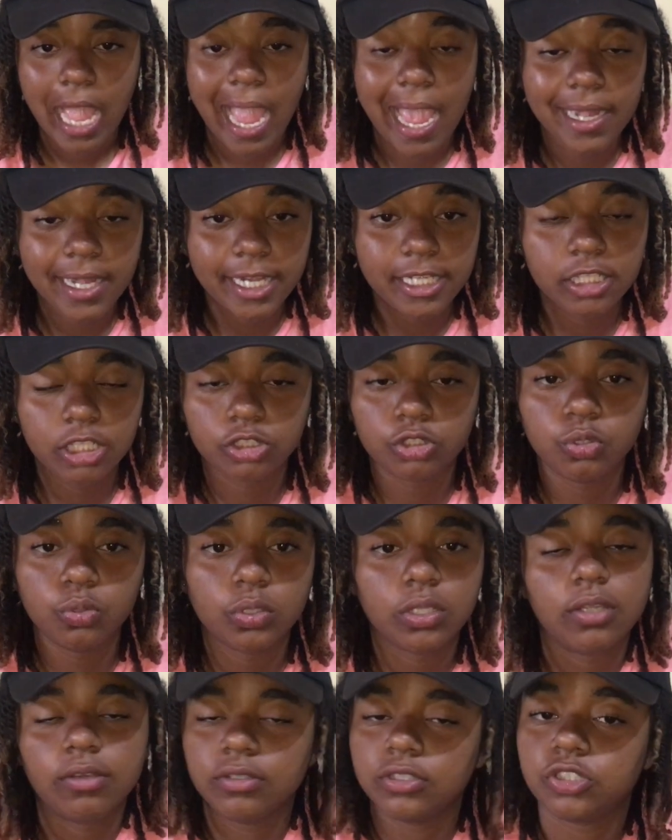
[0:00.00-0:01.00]
And I just
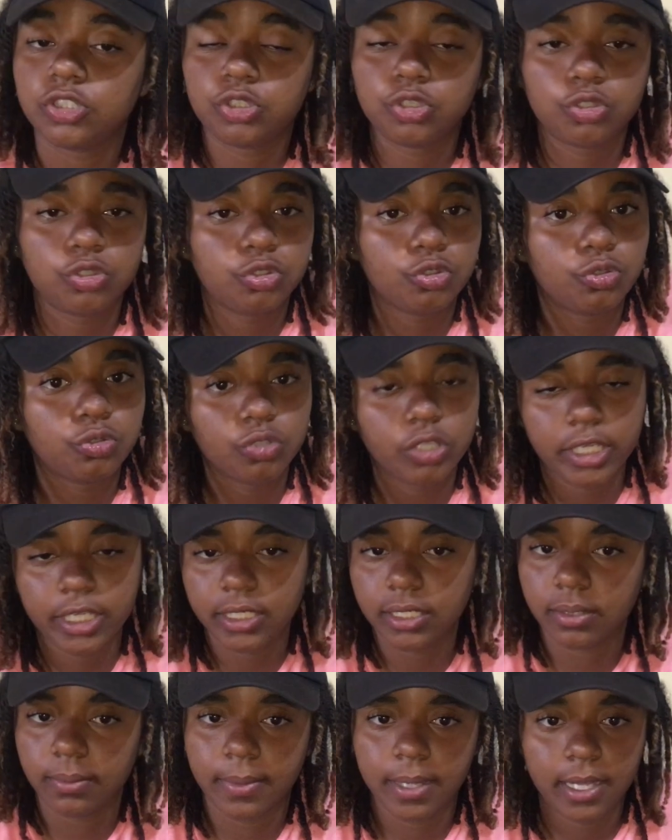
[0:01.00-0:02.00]
looking
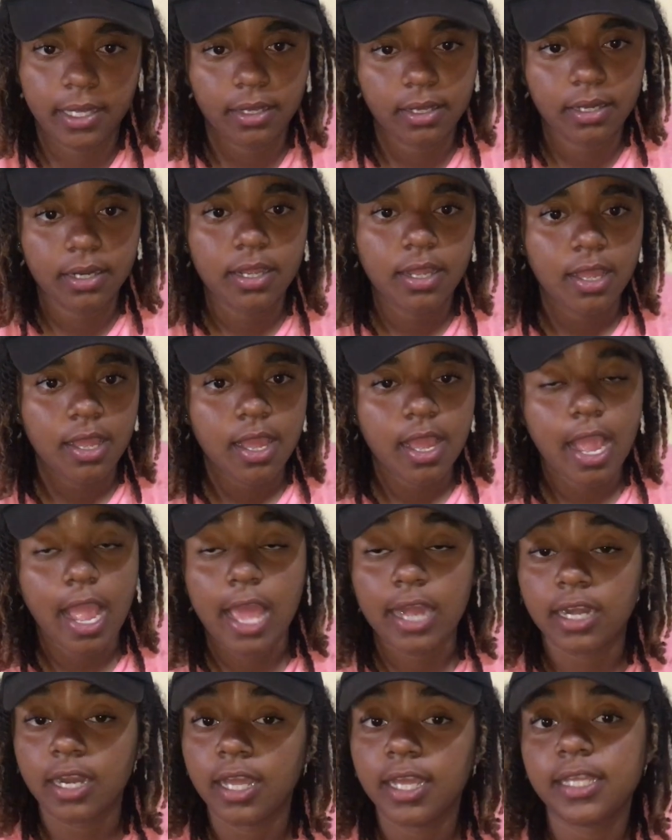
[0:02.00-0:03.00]
straight, man.
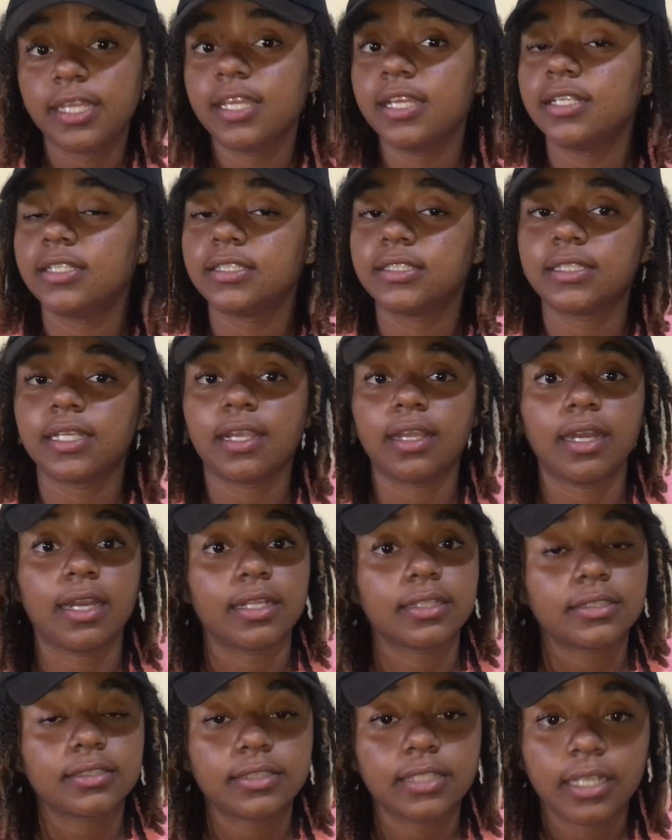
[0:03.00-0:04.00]
And I ain't saying a
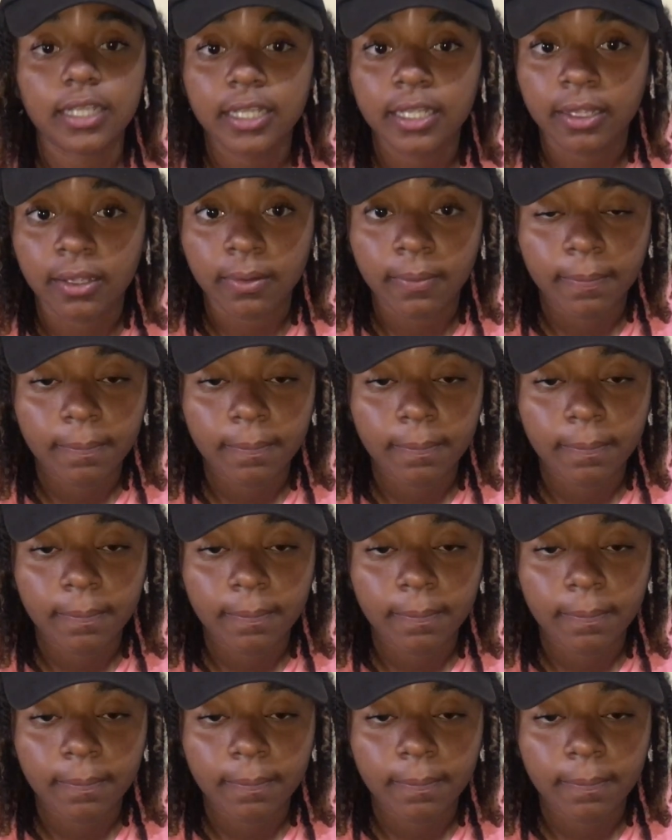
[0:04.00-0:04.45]
thing.